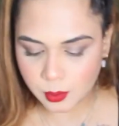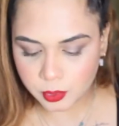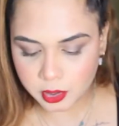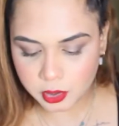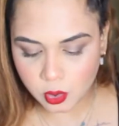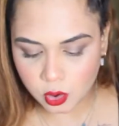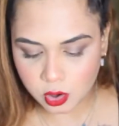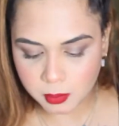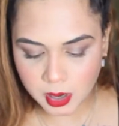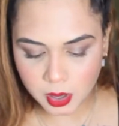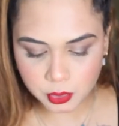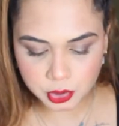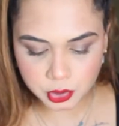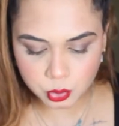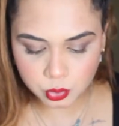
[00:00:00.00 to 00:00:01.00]
want to talk
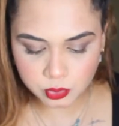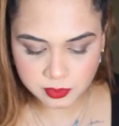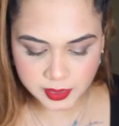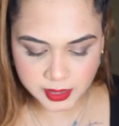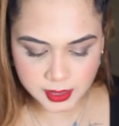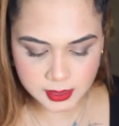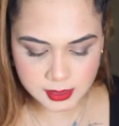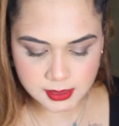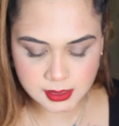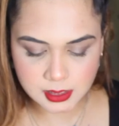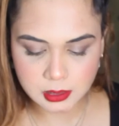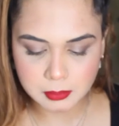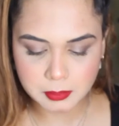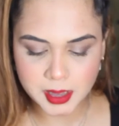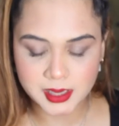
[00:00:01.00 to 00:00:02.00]
about Too Faced
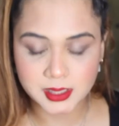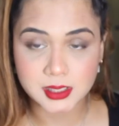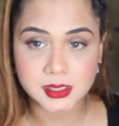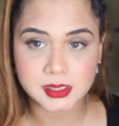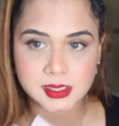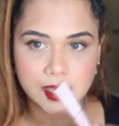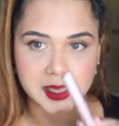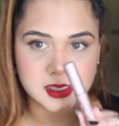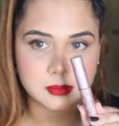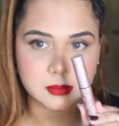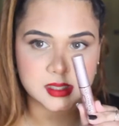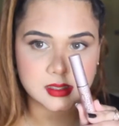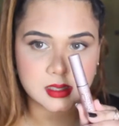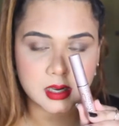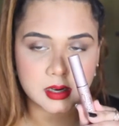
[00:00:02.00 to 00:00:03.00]
Better Than Sex
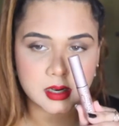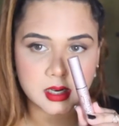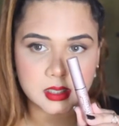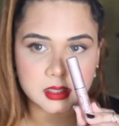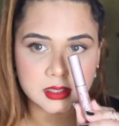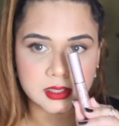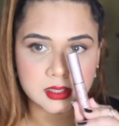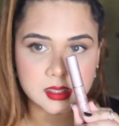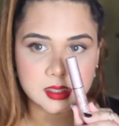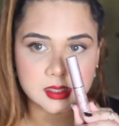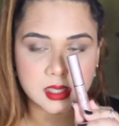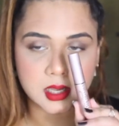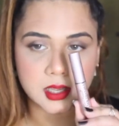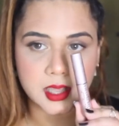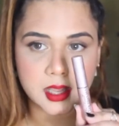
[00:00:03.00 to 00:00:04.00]
mascara. This
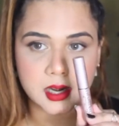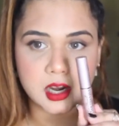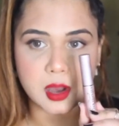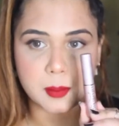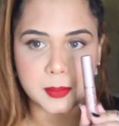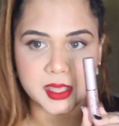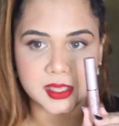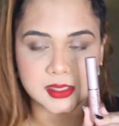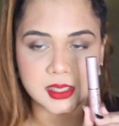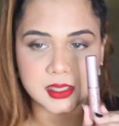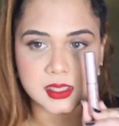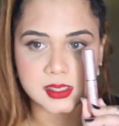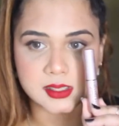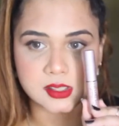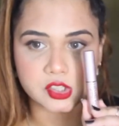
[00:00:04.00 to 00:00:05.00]
is again amazing.
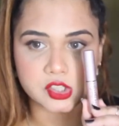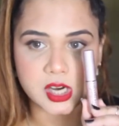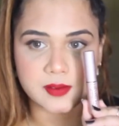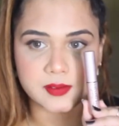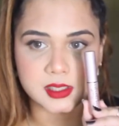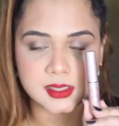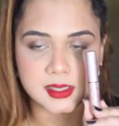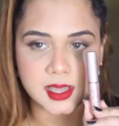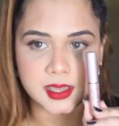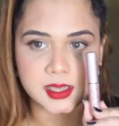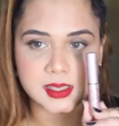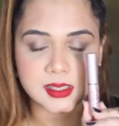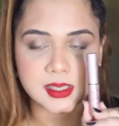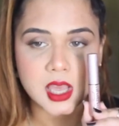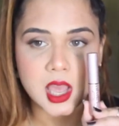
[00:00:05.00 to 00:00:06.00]
This is a travel
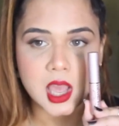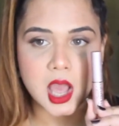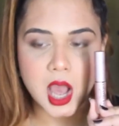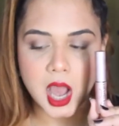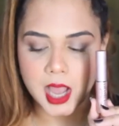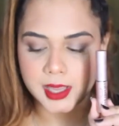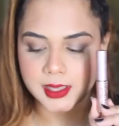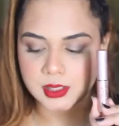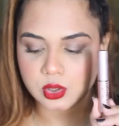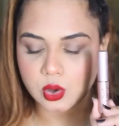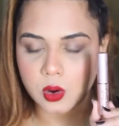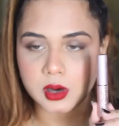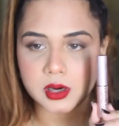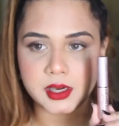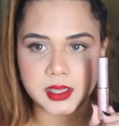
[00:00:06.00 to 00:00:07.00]
size. I
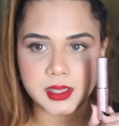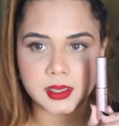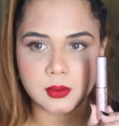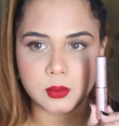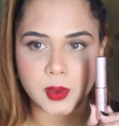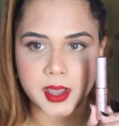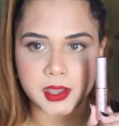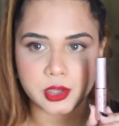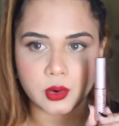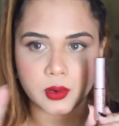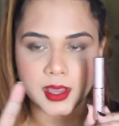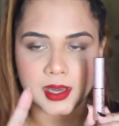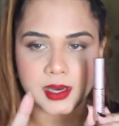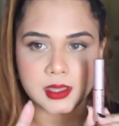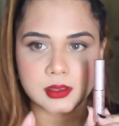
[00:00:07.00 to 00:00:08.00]
saw a deal where you're
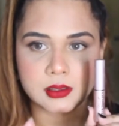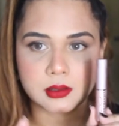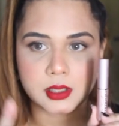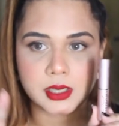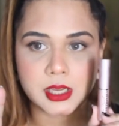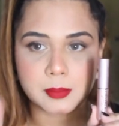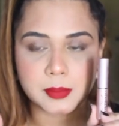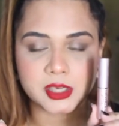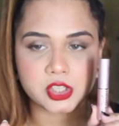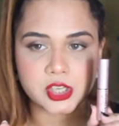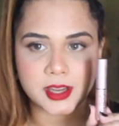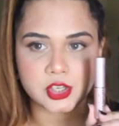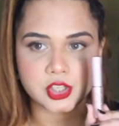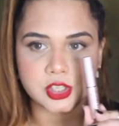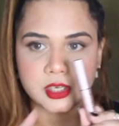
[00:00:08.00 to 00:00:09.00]
getting the lip
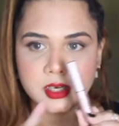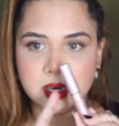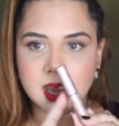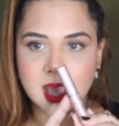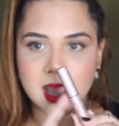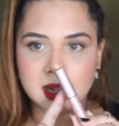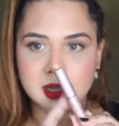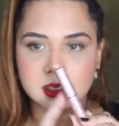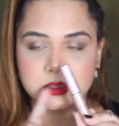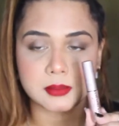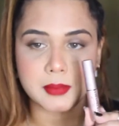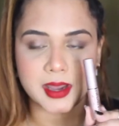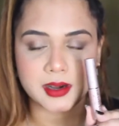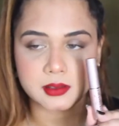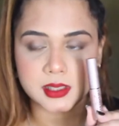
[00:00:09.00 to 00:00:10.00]
injection
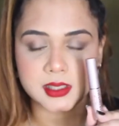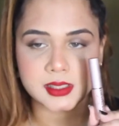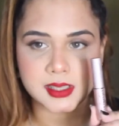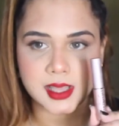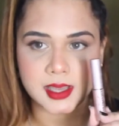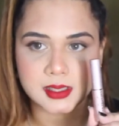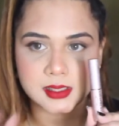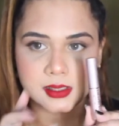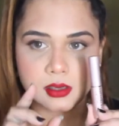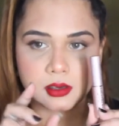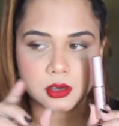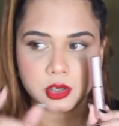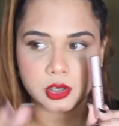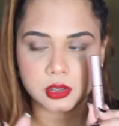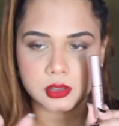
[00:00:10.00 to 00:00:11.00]
and Better Than Sex
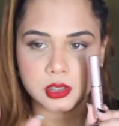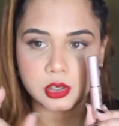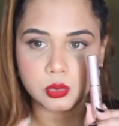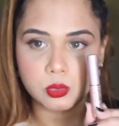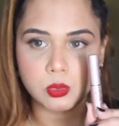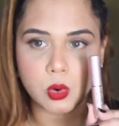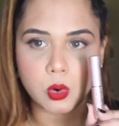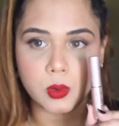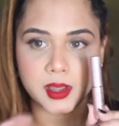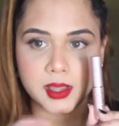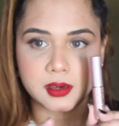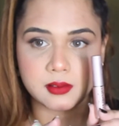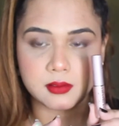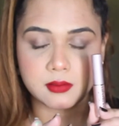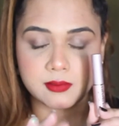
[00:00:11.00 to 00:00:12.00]
or the duo
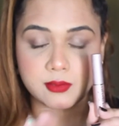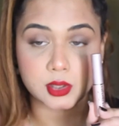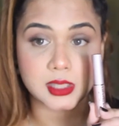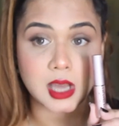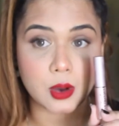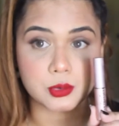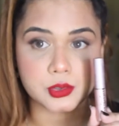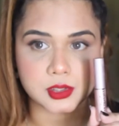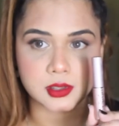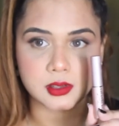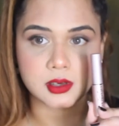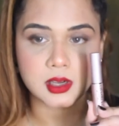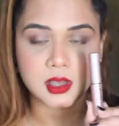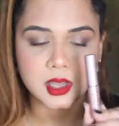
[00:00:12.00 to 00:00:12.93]
in for 1000